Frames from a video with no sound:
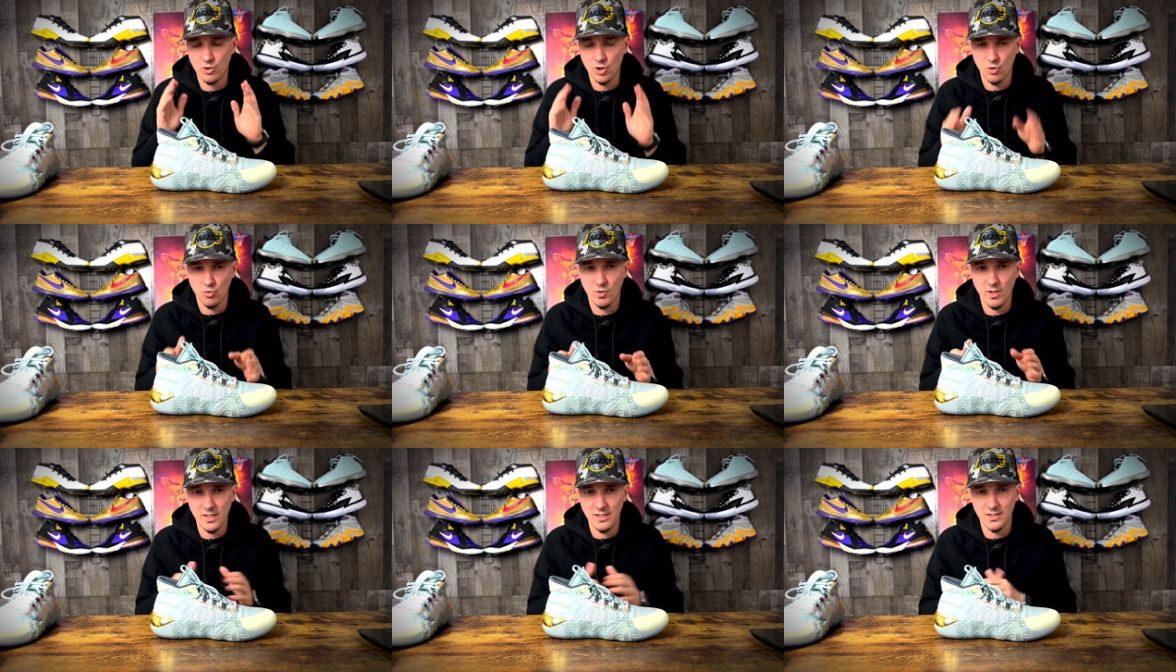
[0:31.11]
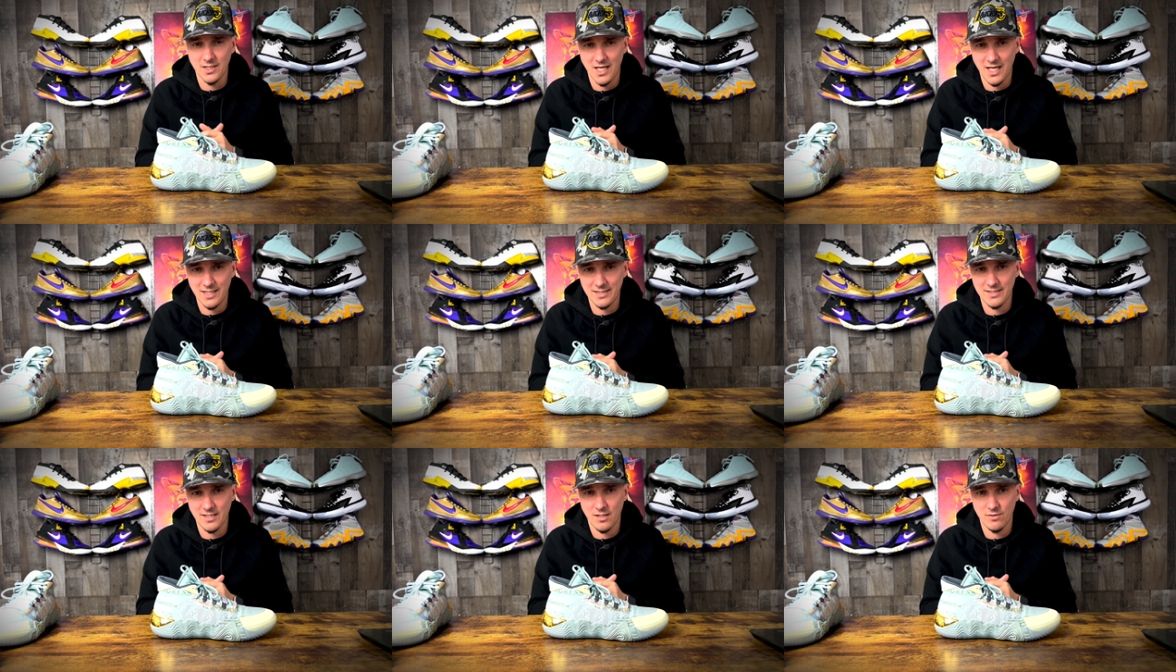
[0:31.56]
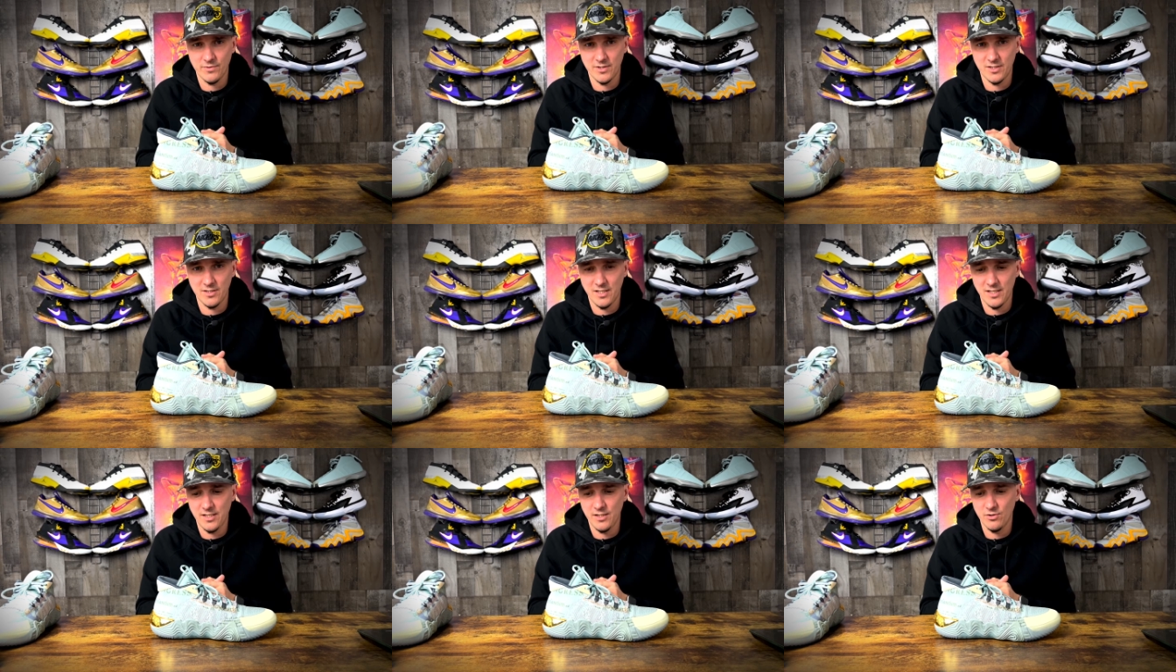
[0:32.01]
Great lockdown in
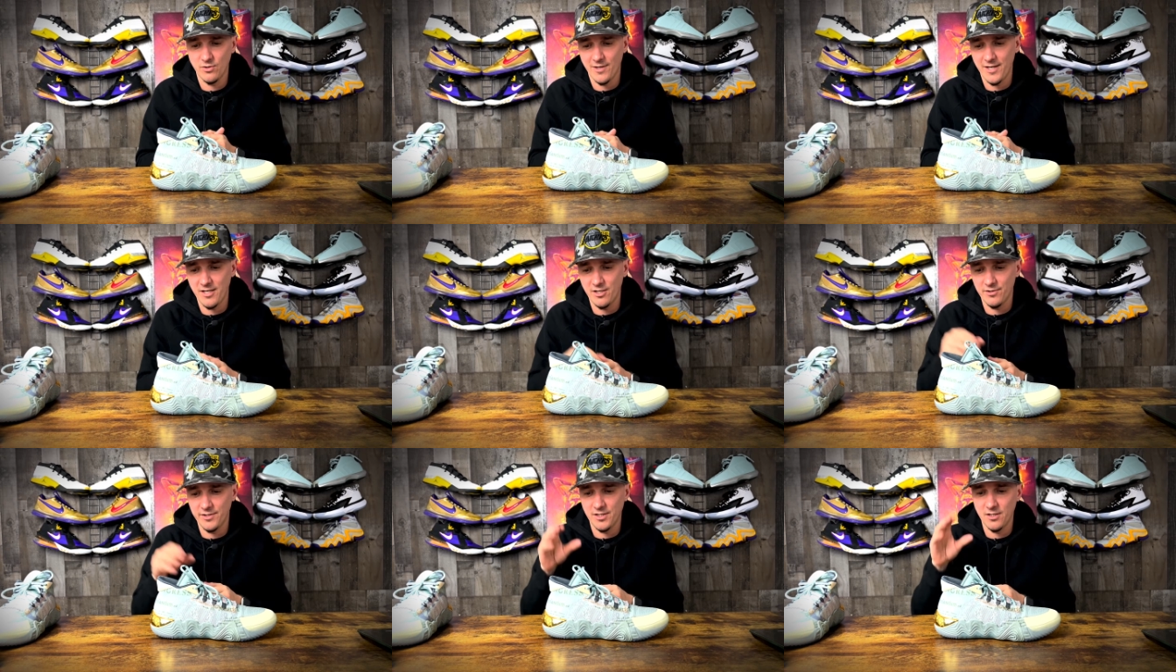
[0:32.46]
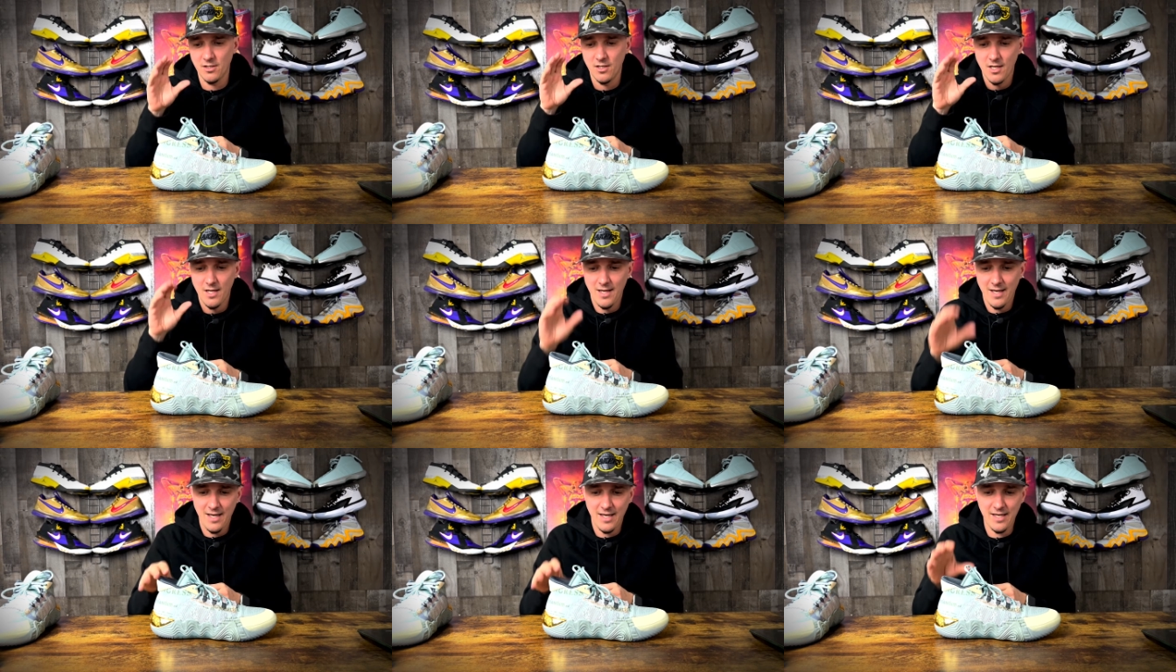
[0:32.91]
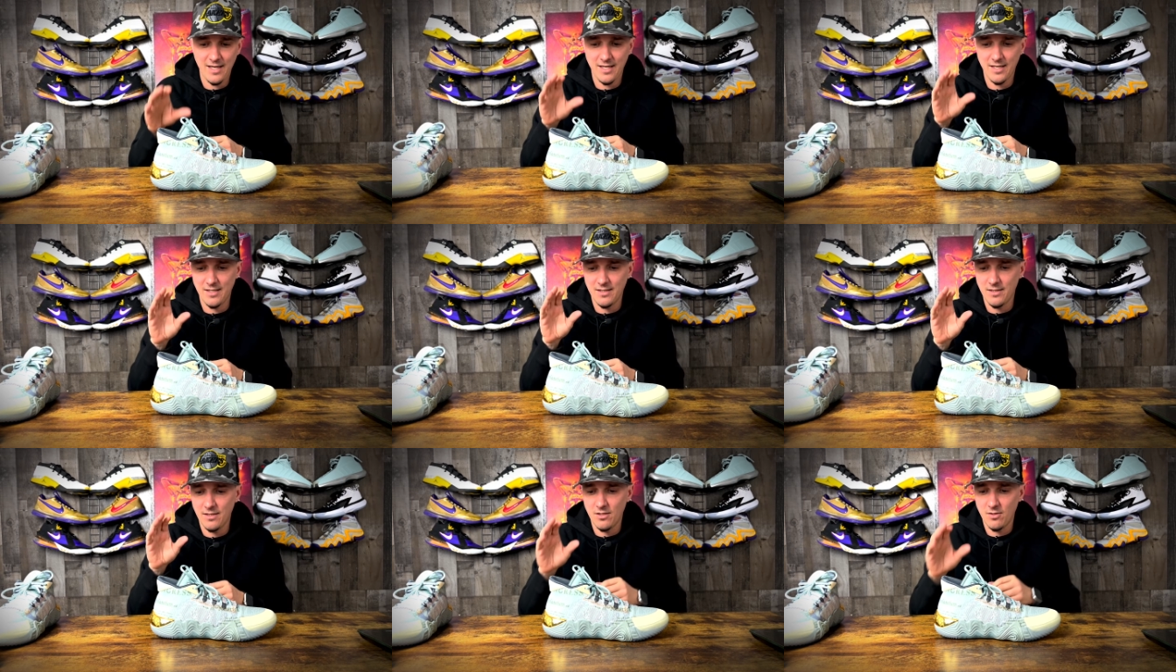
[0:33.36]
the heel area
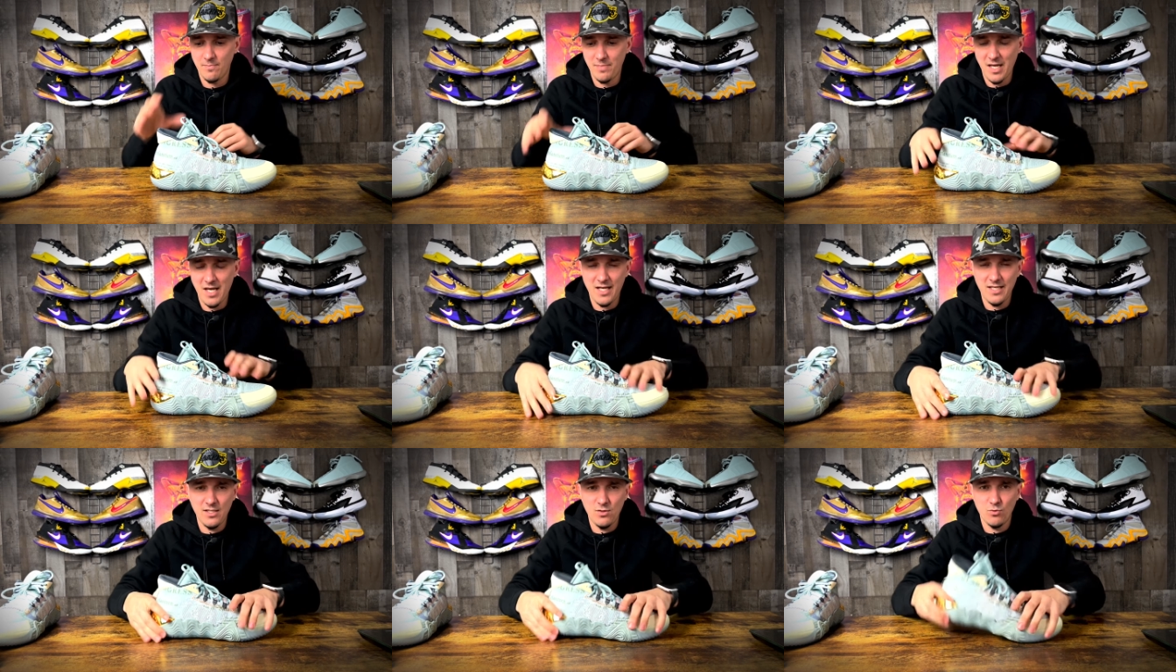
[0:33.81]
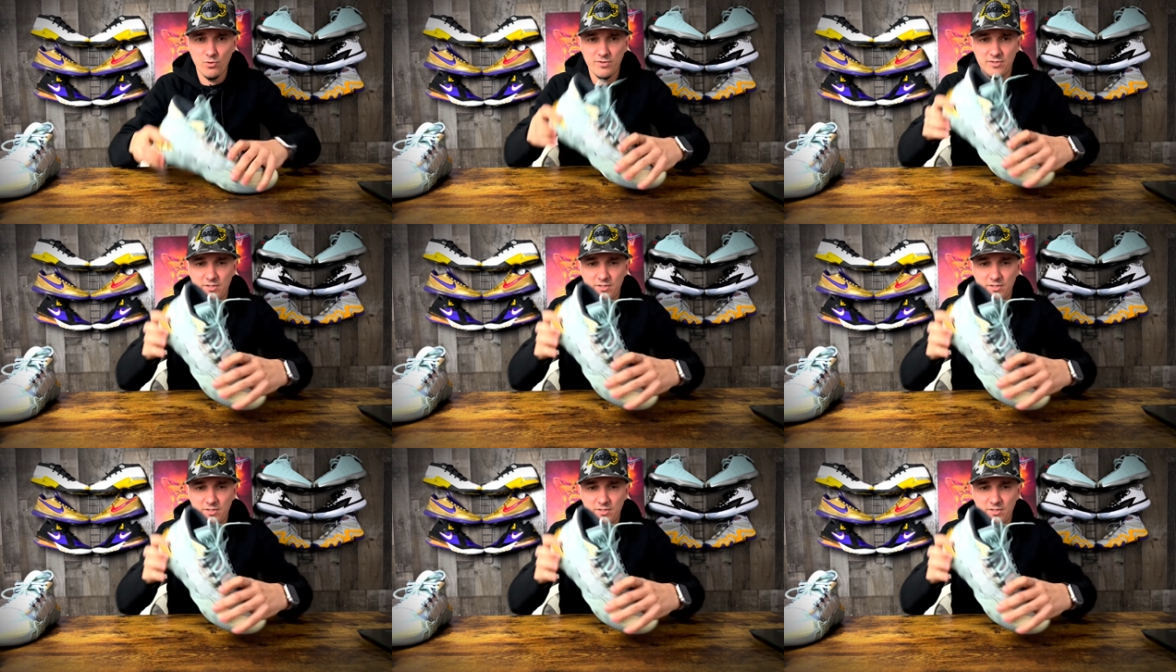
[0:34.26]
and the padding was